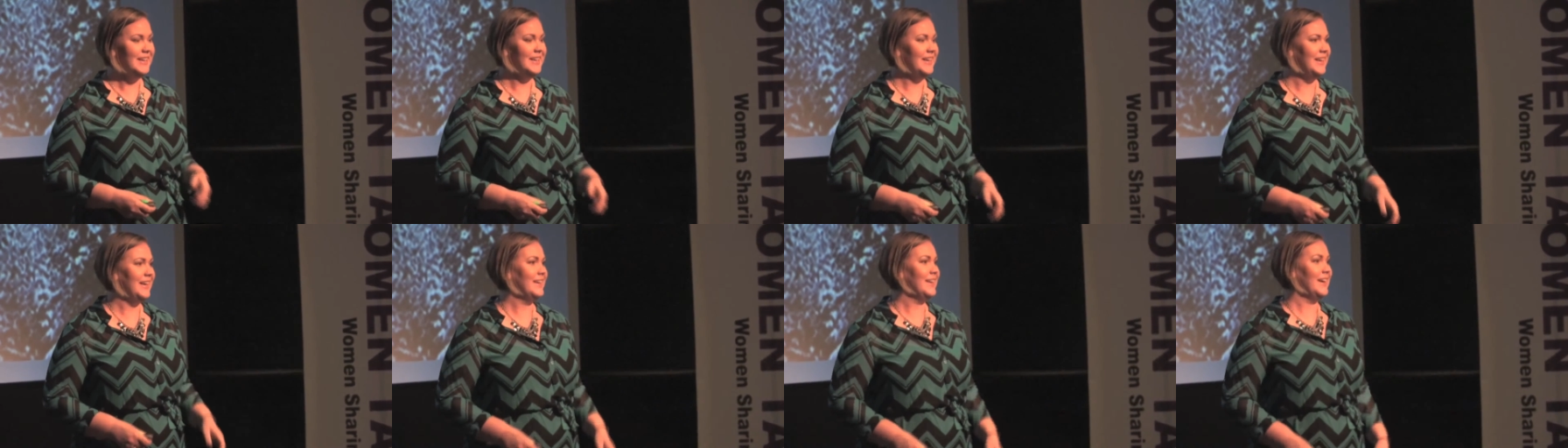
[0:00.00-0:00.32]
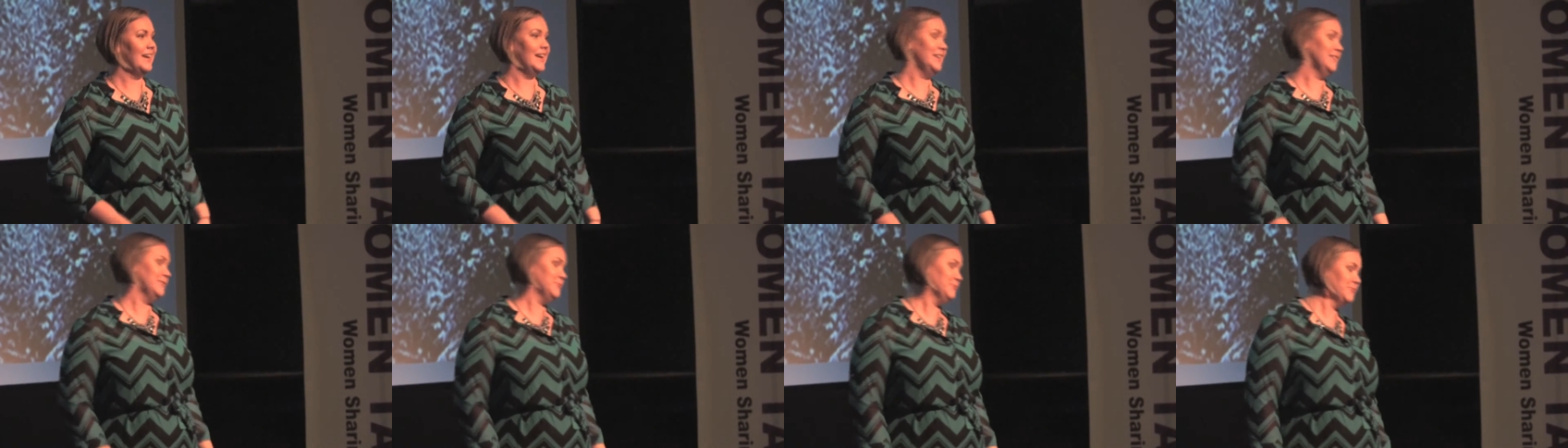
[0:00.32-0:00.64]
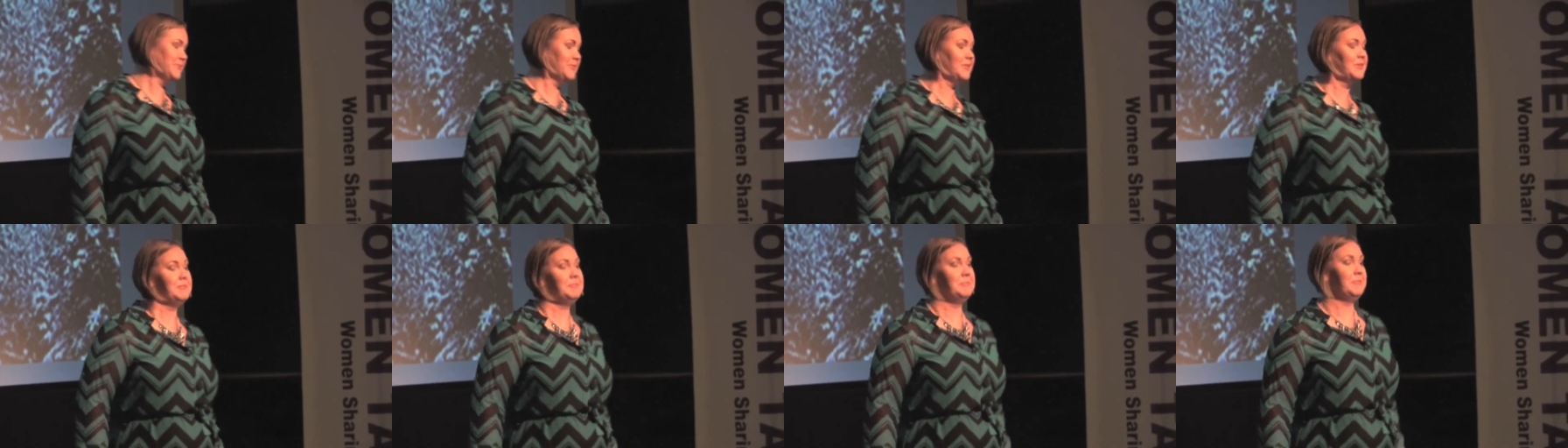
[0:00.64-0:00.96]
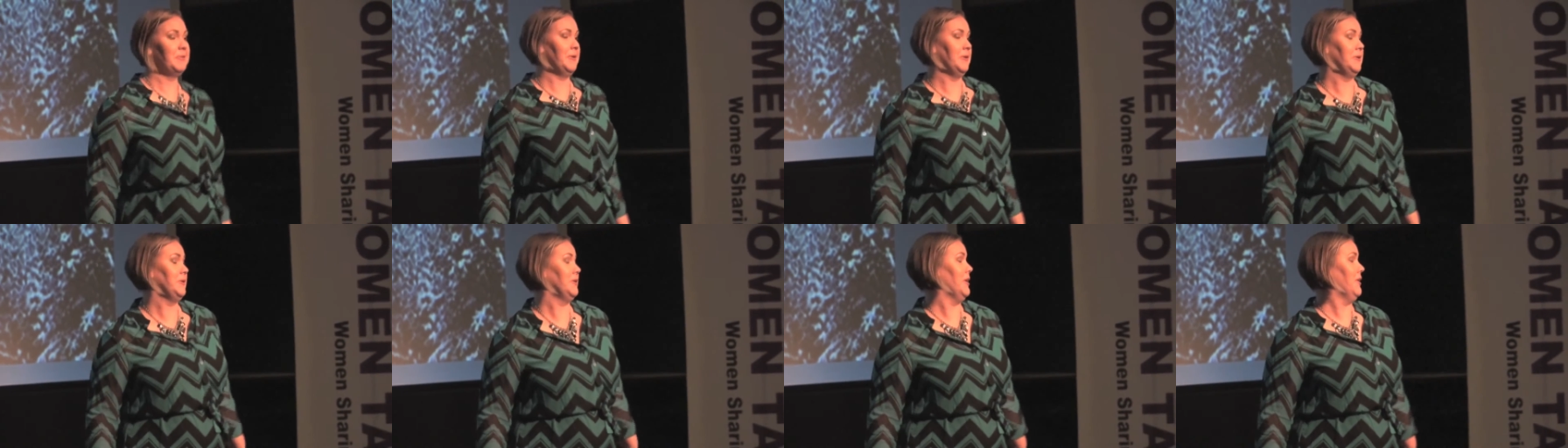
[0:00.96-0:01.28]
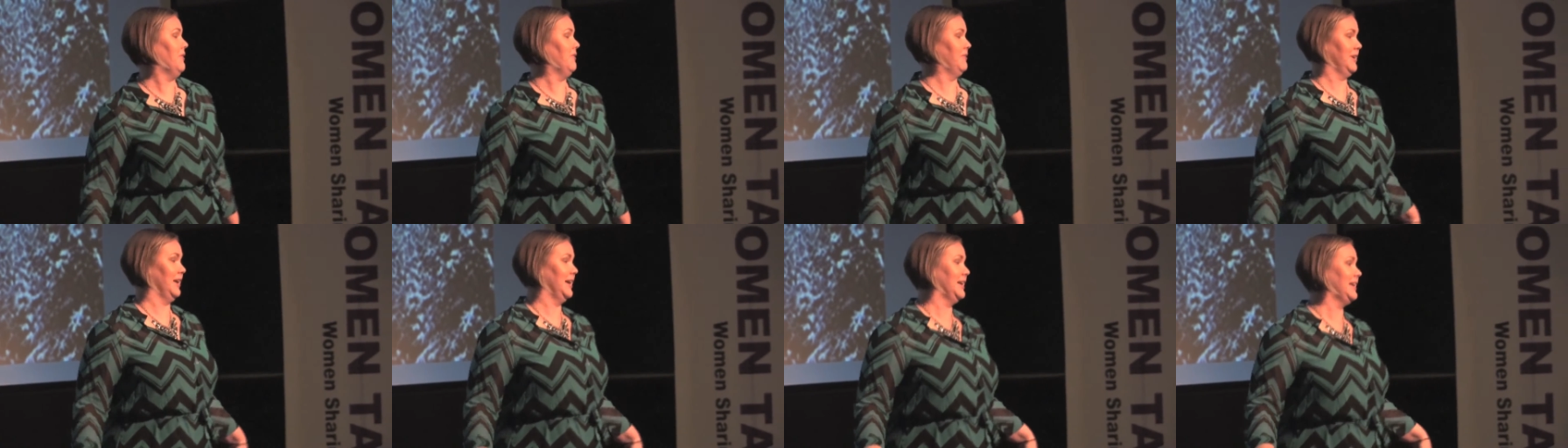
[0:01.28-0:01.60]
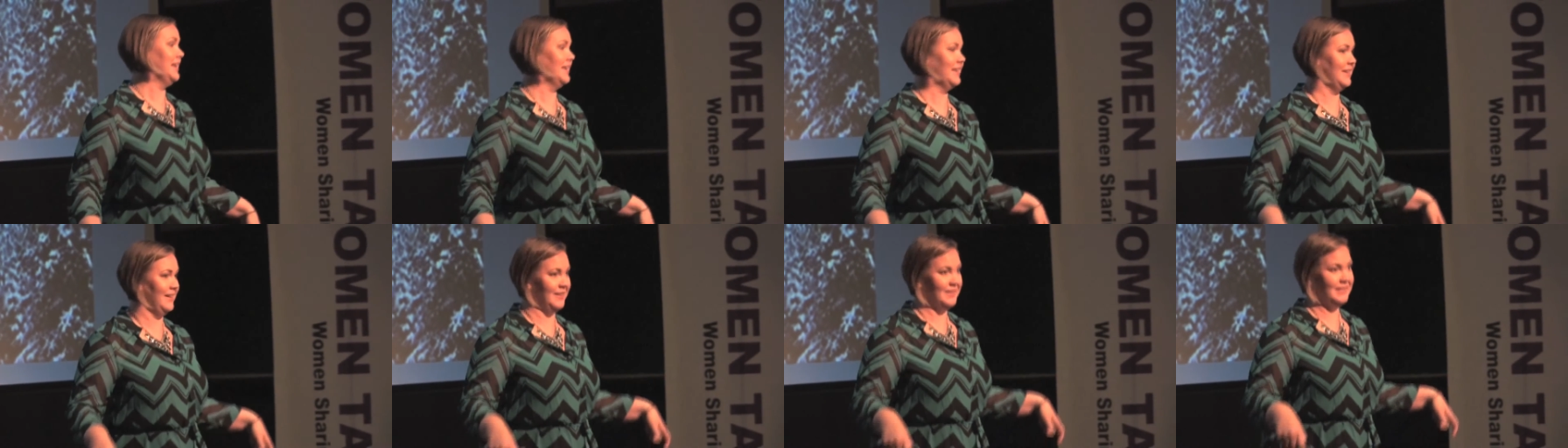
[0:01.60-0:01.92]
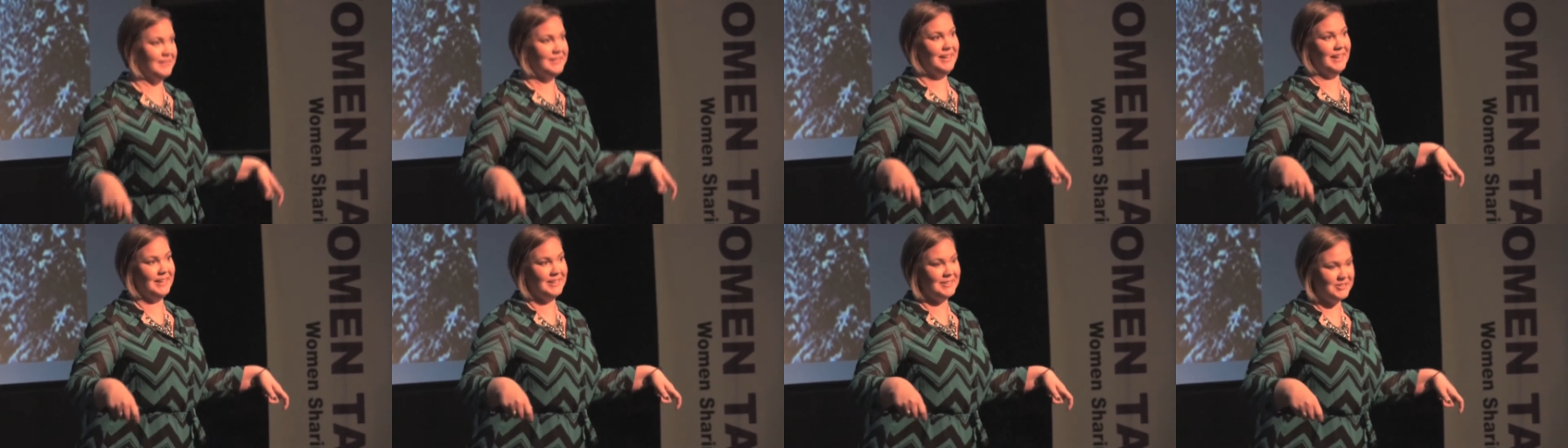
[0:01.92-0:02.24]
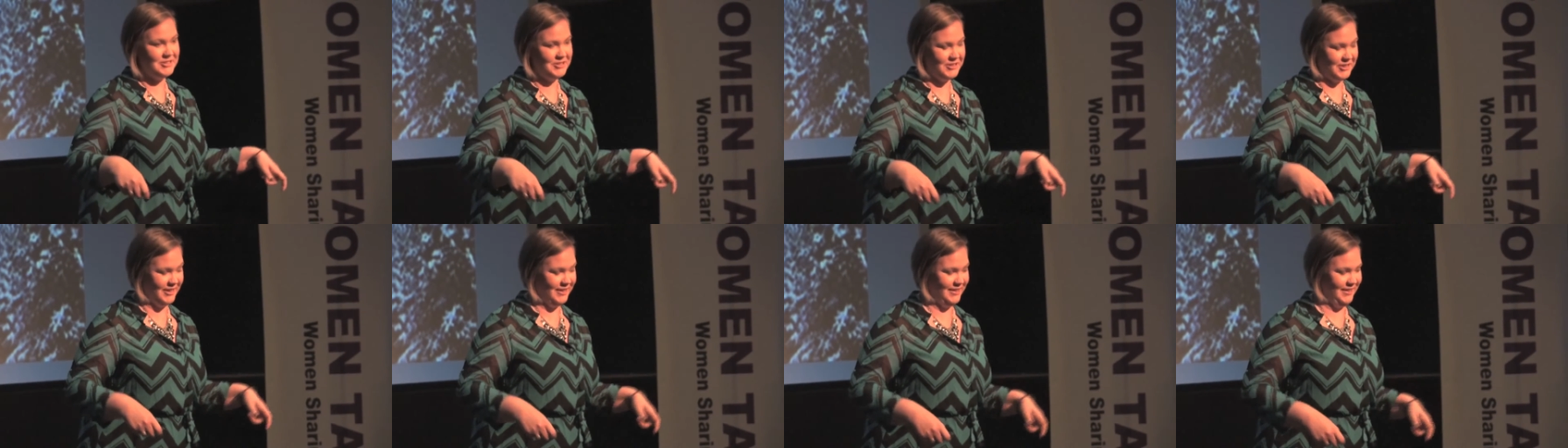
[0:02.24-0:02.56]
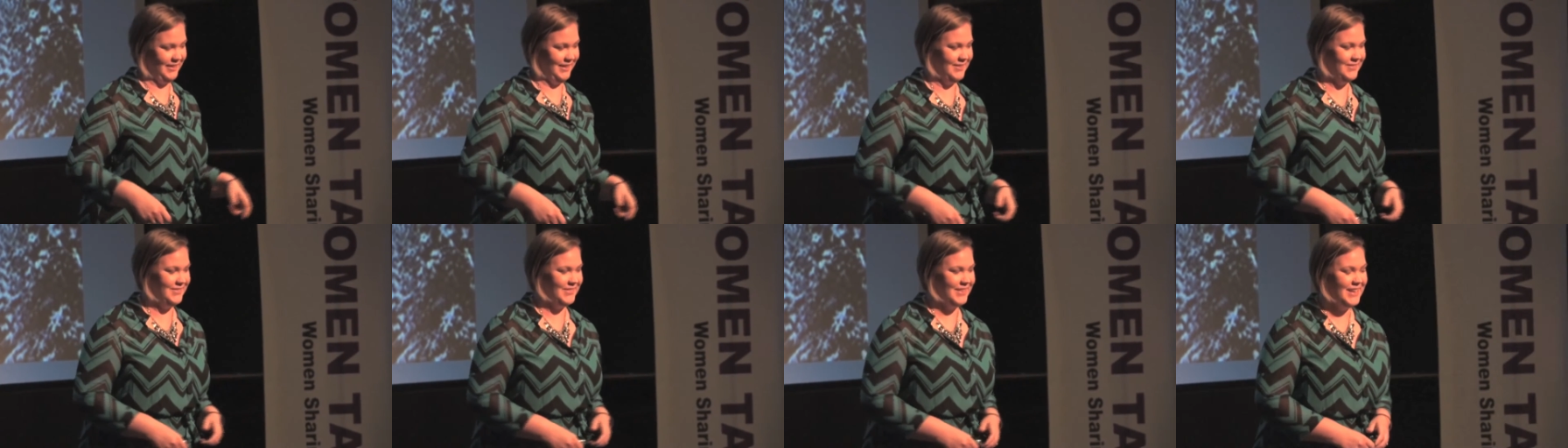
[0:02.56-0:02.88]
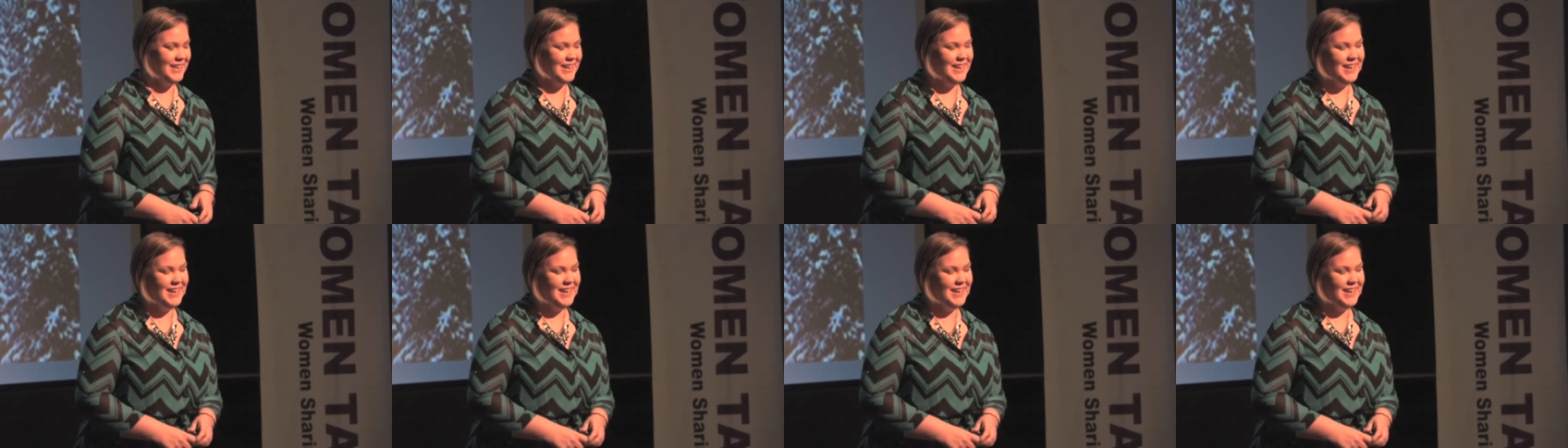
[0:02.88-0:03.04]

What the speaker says: And I go and I get on the next chairlift.